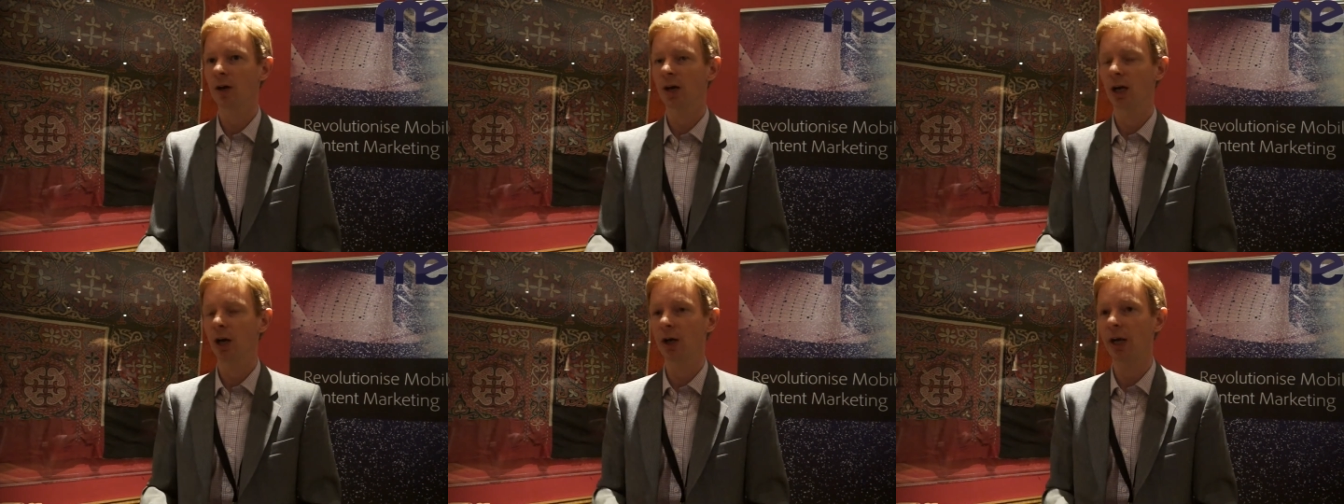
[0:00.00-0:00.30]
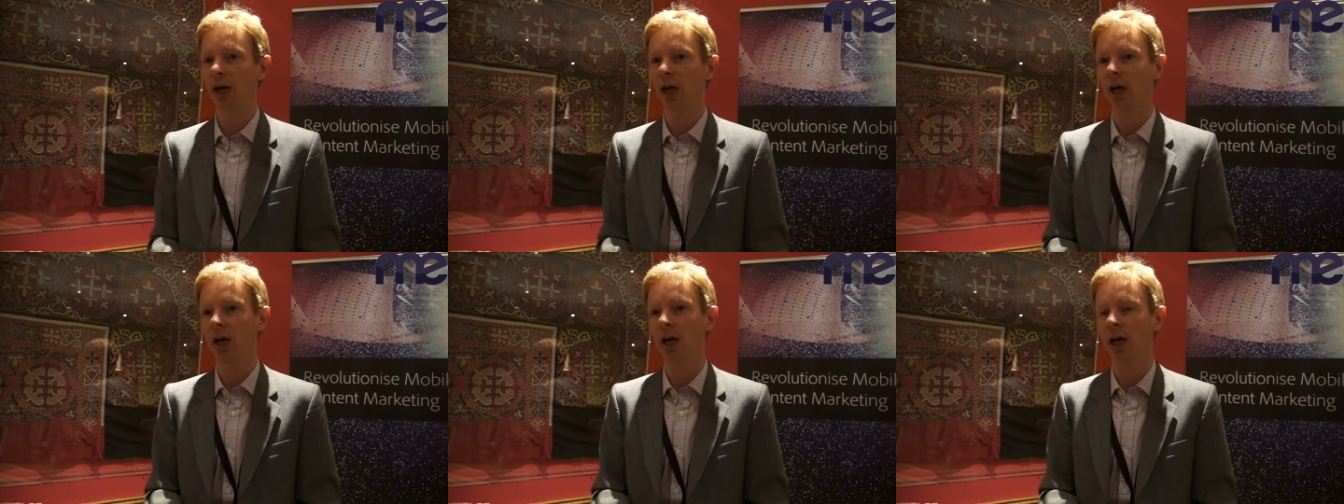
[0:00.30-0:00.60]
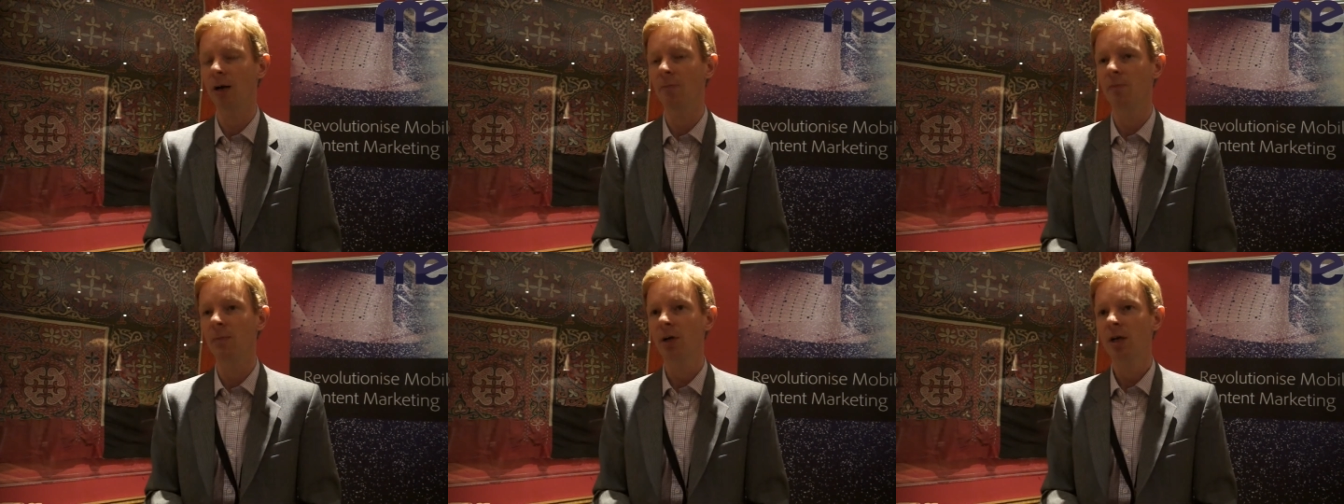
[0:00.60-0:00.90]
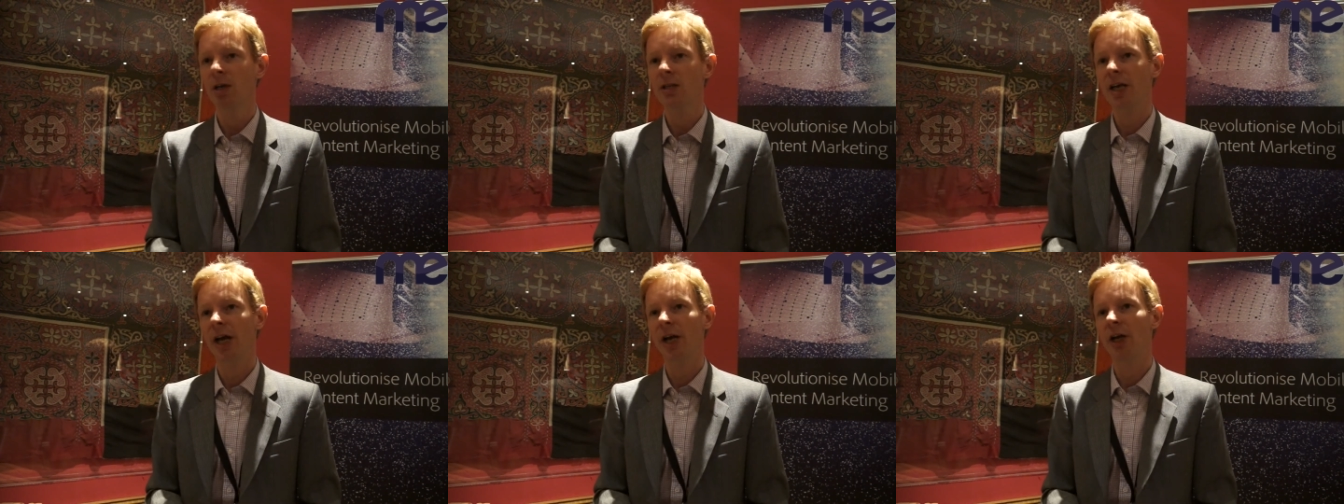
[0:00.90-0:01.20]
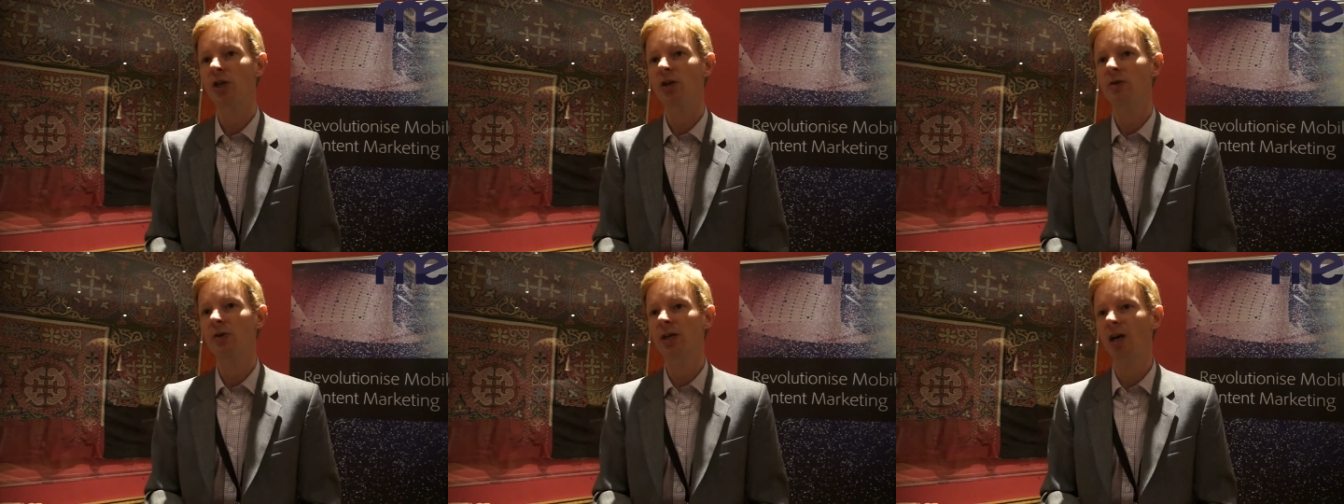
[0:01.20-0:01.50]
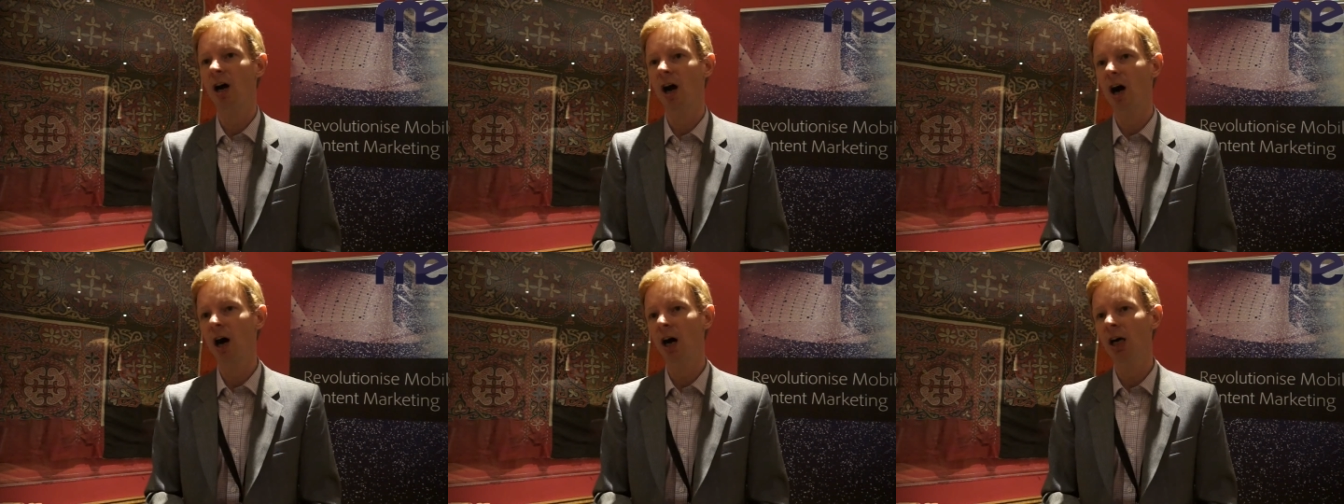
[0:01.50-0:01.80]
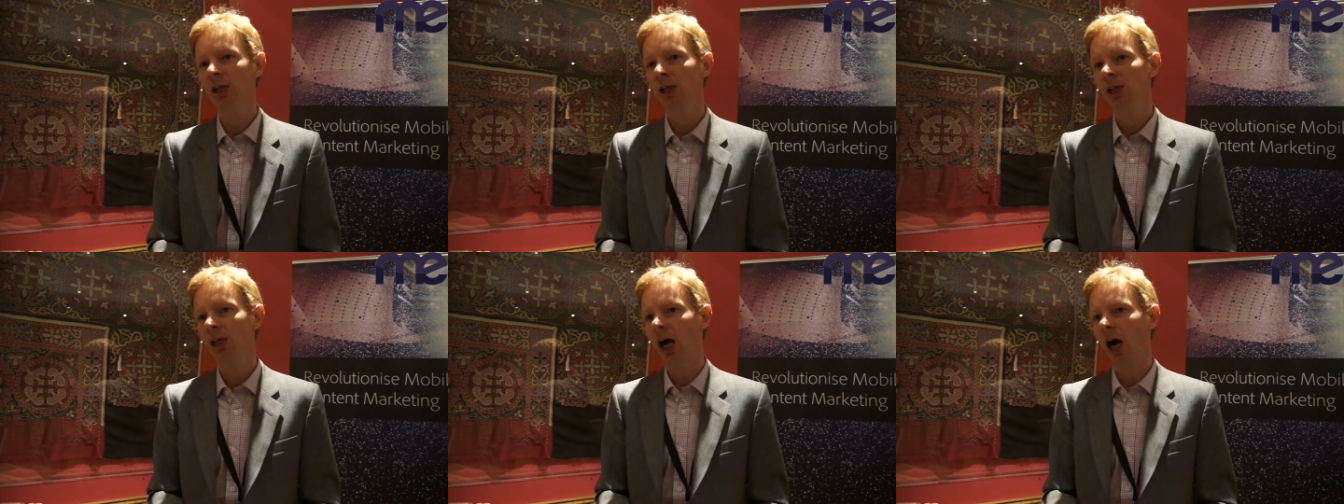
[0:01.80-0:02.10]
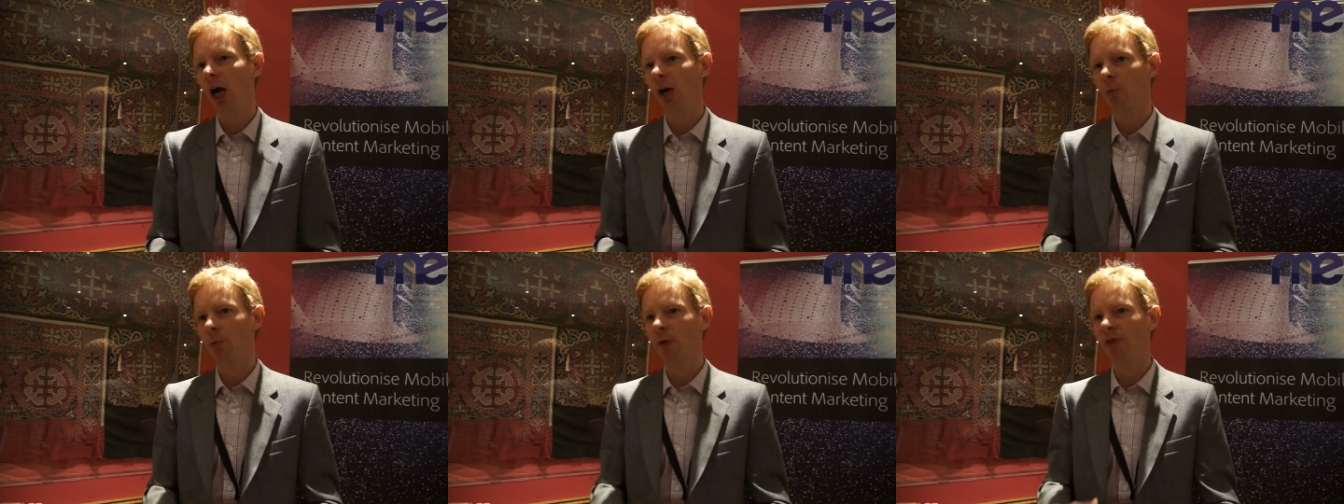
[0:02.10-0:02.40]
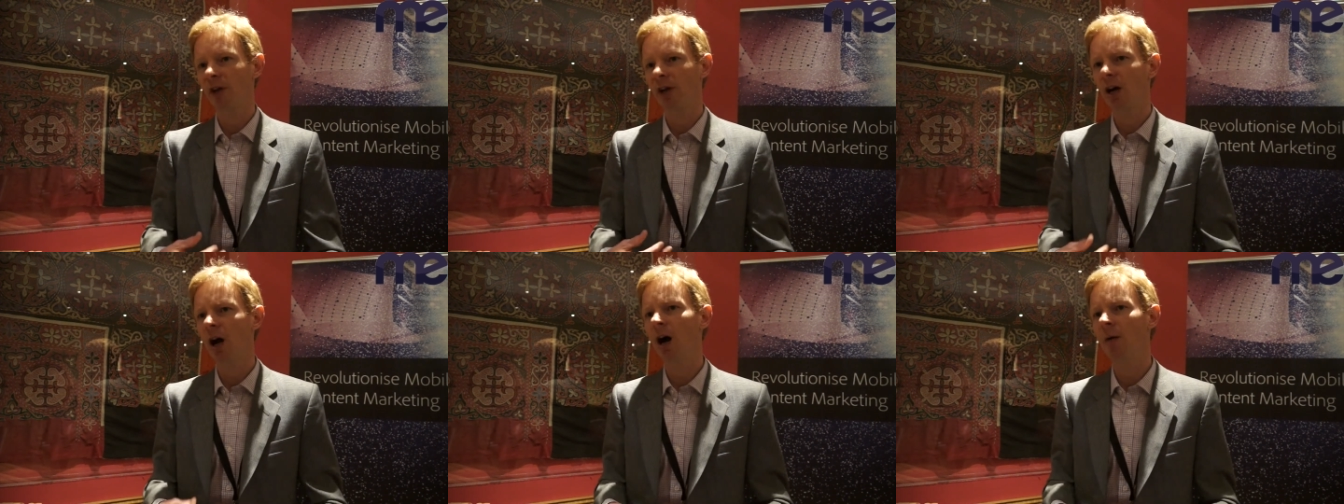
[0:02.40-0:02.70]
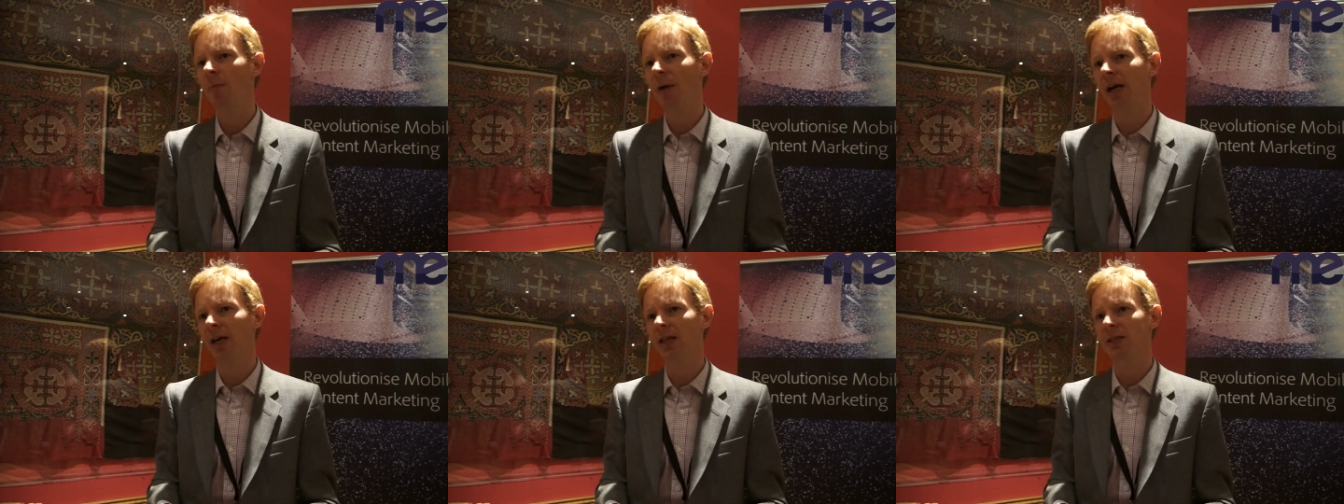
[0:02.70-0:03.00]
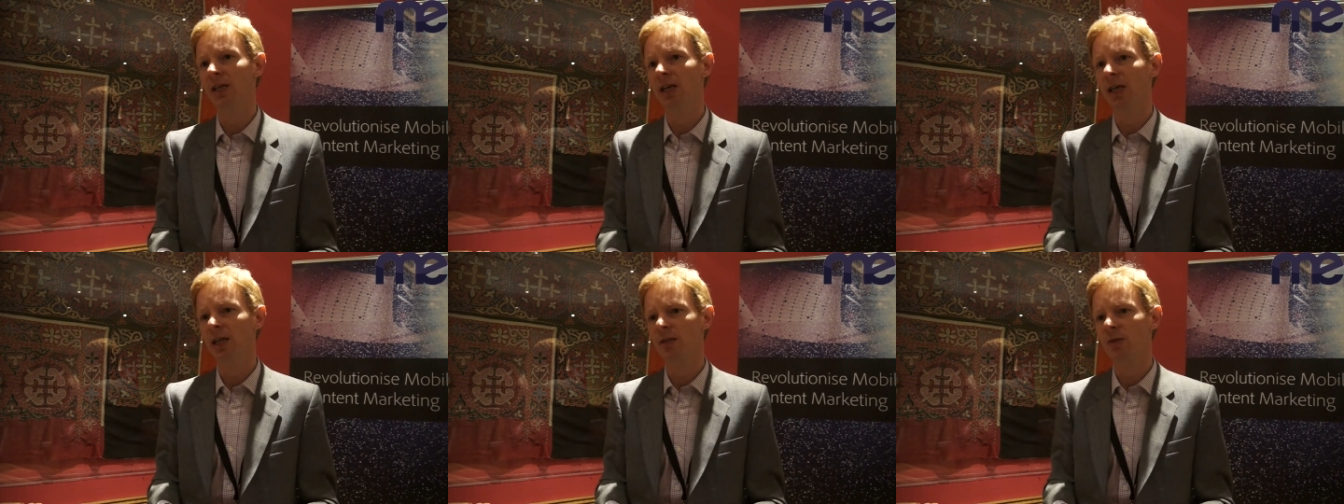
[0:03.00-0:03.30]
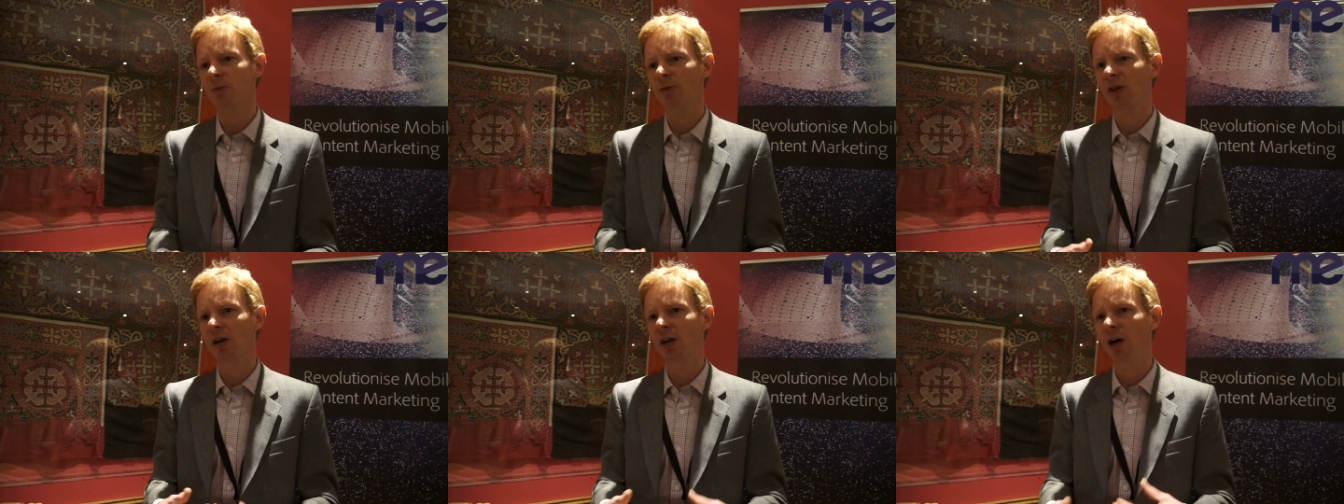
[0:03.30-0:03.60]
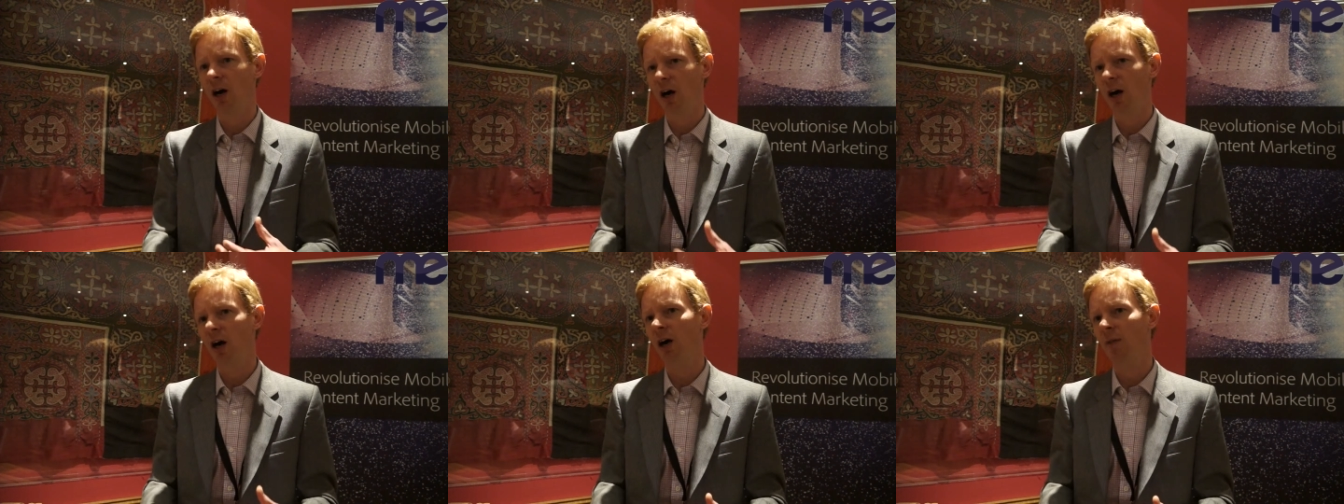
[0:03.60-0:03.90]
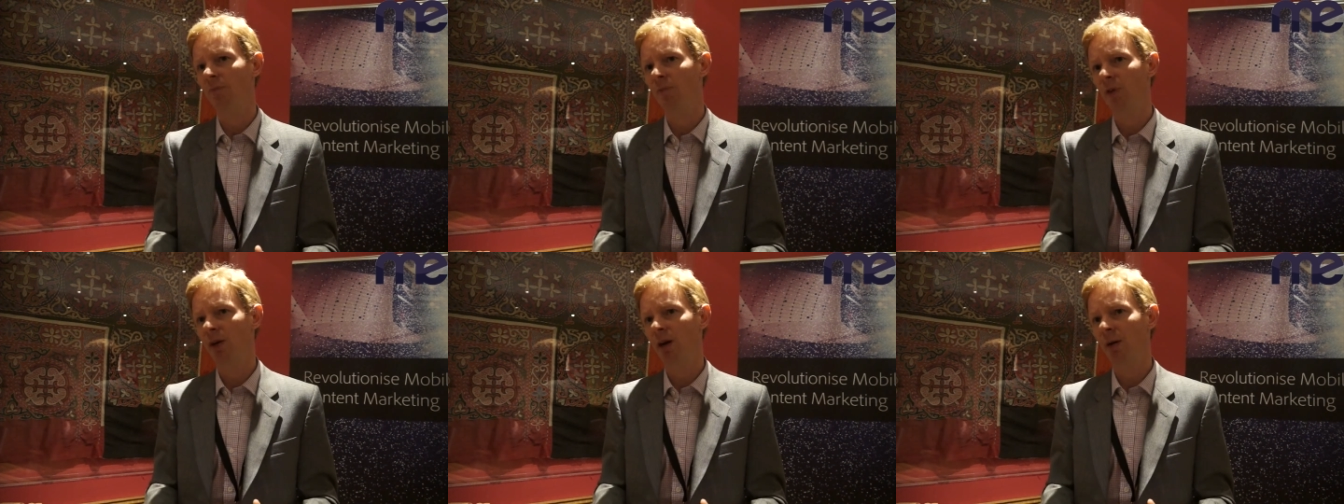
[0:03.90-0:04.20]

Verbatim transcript: currently looking uh, to get a new car, and with the car magazine, the car